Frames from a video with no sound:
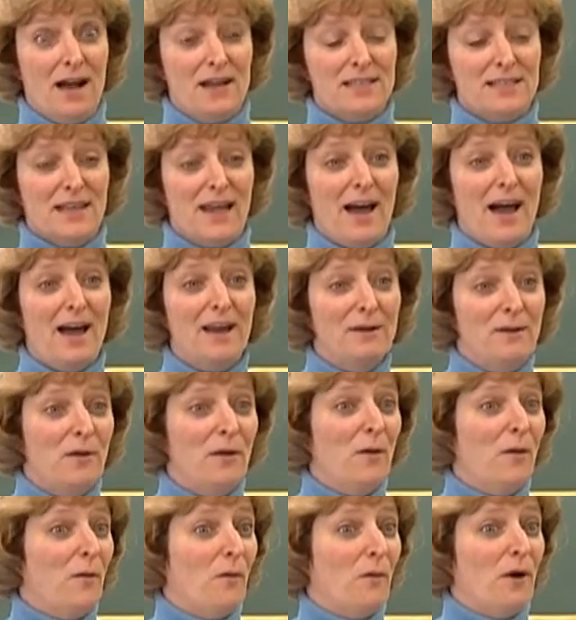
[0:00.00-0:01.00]
octagon
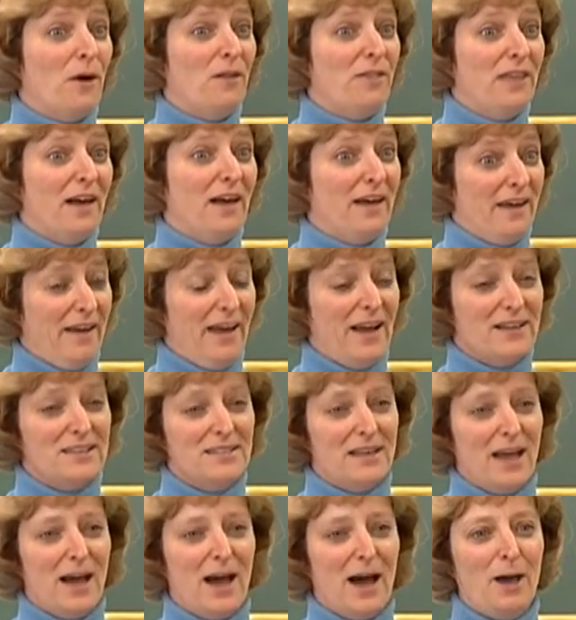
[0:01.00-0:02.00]
or the
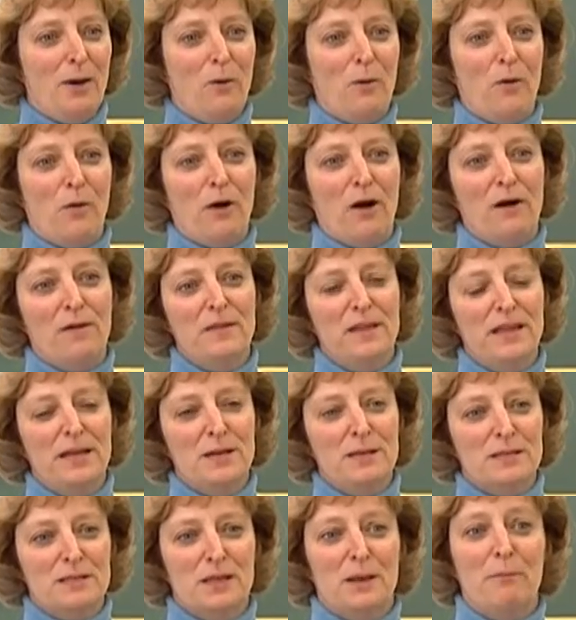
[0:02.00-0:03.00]
hexagon, or
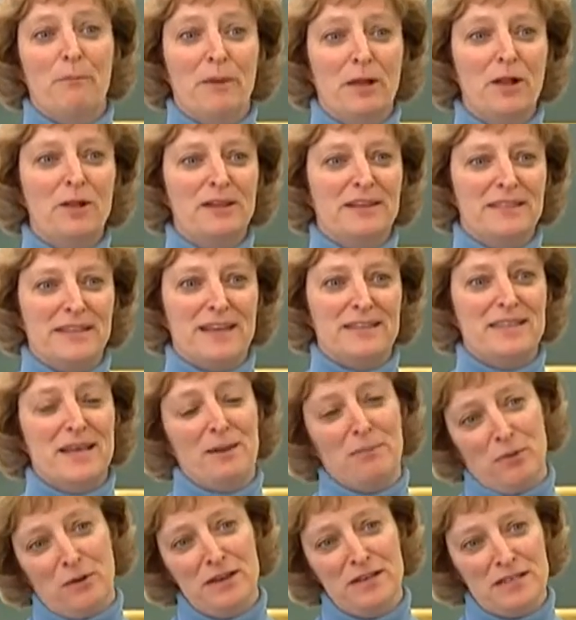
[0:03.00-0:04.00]
here's the building that's
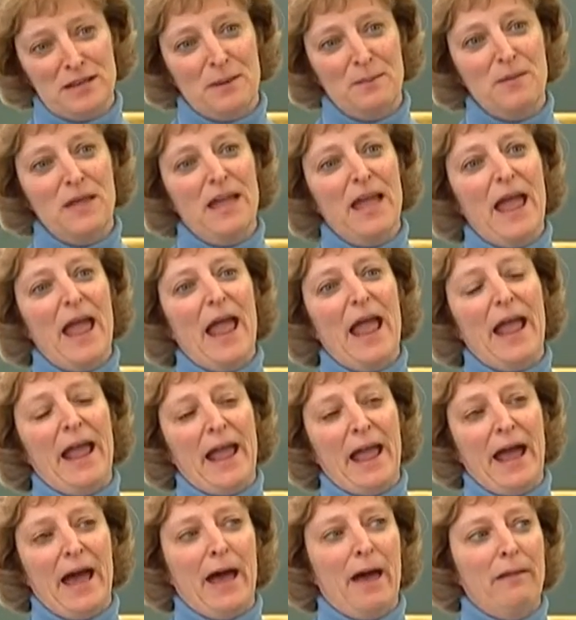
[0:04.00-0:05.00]
a prism,
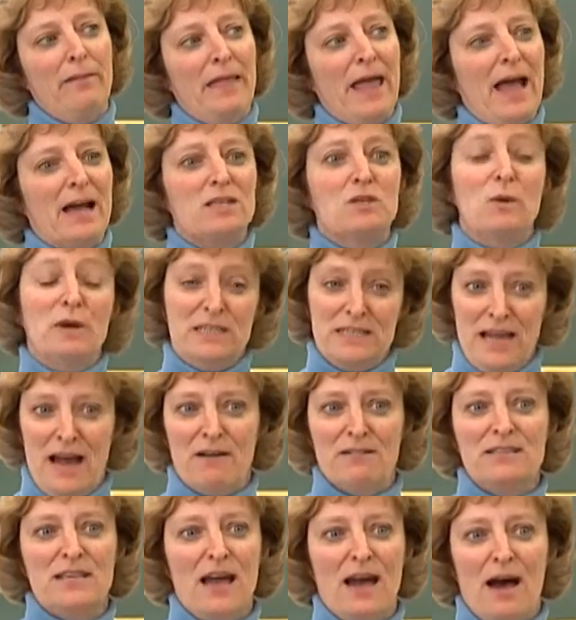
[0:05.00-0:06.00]
and they actually went
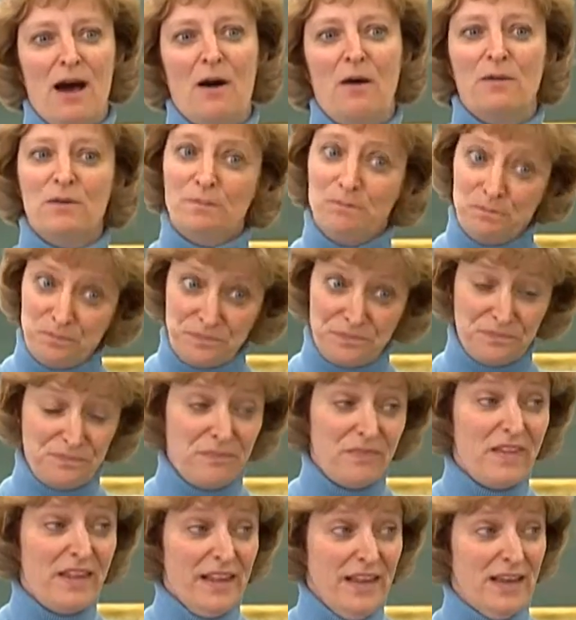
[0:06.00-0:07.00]
downtown
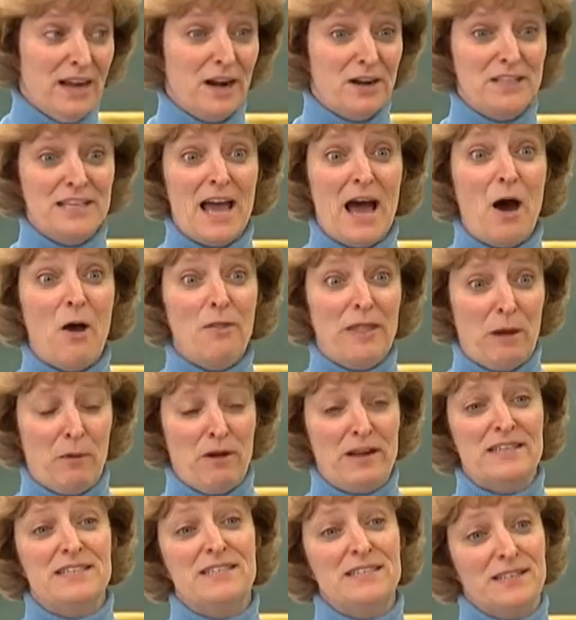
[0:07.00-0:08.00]
in our town. They
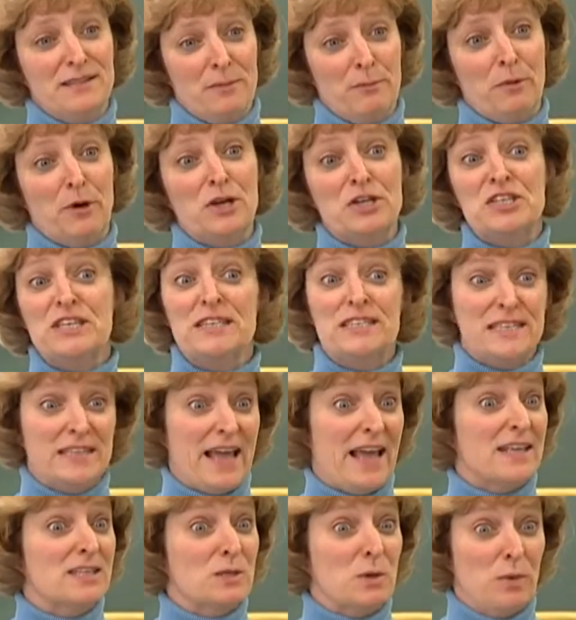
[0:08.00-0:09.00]
went to the merchants
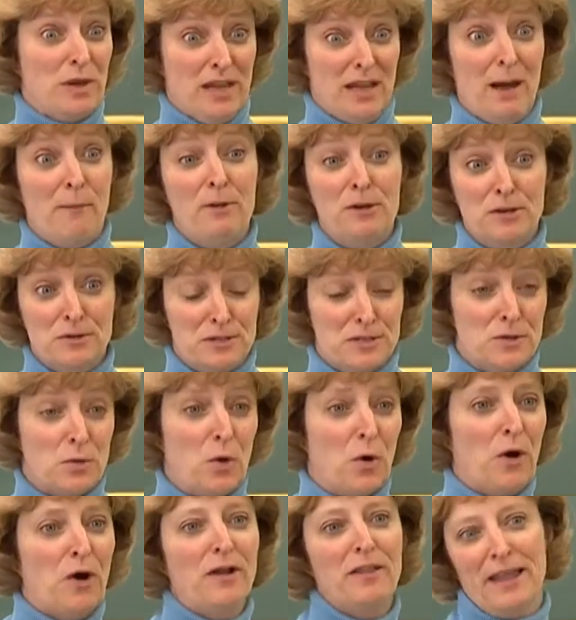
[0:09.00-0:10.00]
and asked, could we come in your
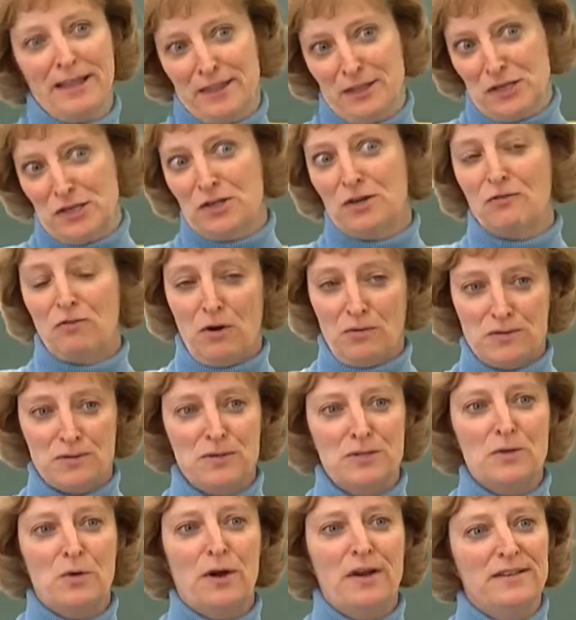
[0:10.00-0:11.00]
store, like the
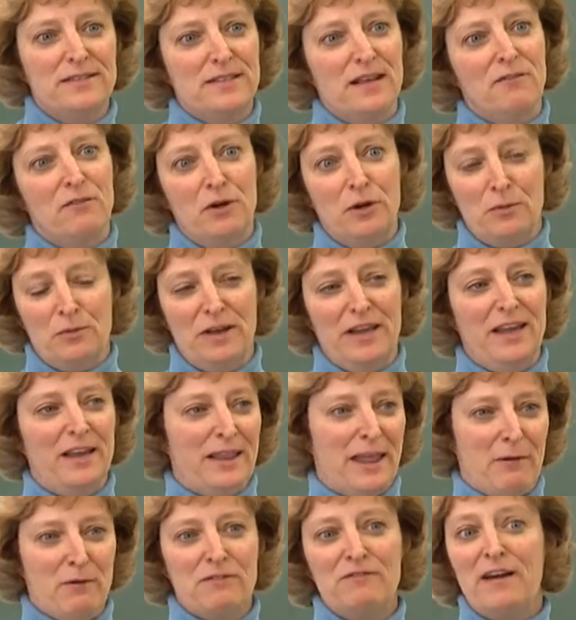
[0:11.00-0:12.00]
grocery store and stuff, could we?
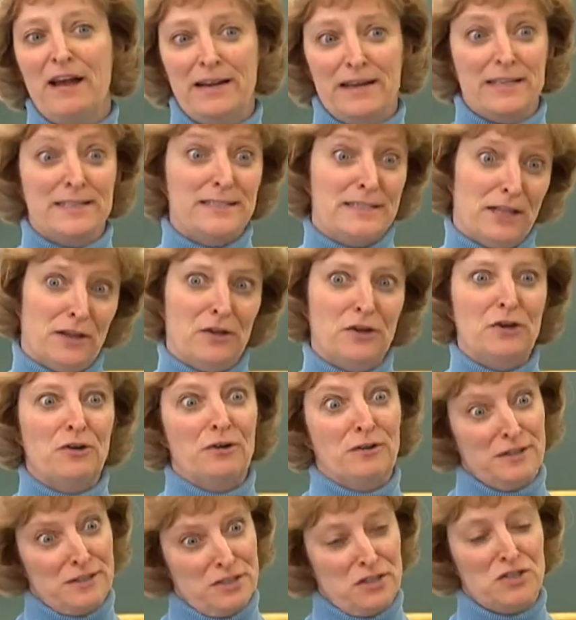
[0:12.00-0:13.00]
And they would find a
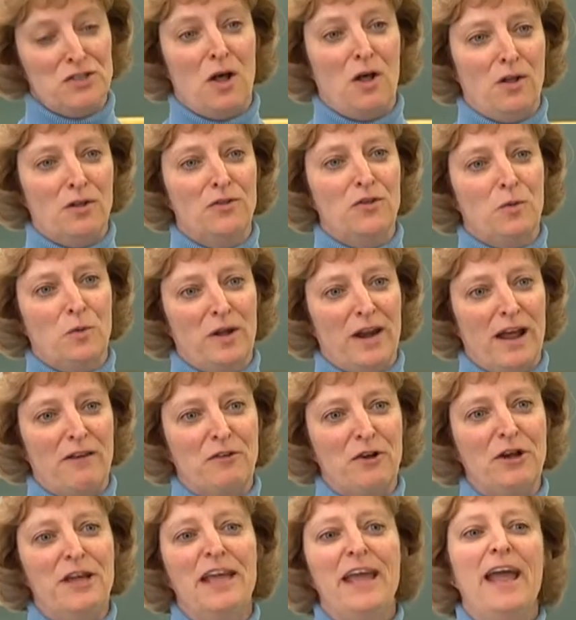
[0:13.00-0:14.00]
cylinder in the salt or
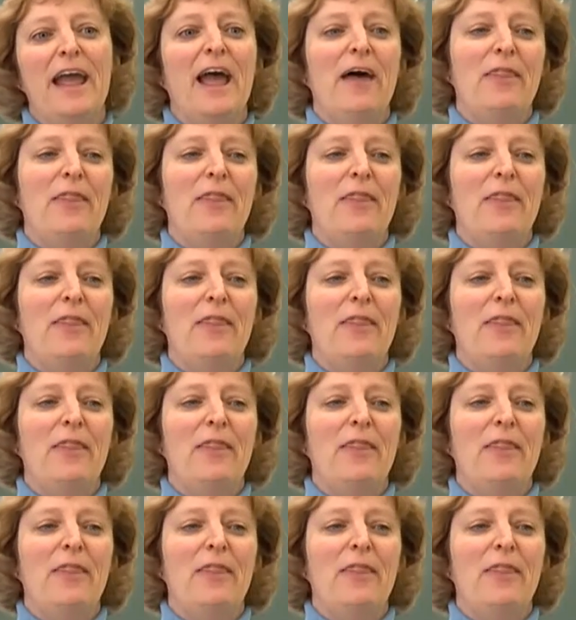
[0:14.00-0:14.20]
whatever.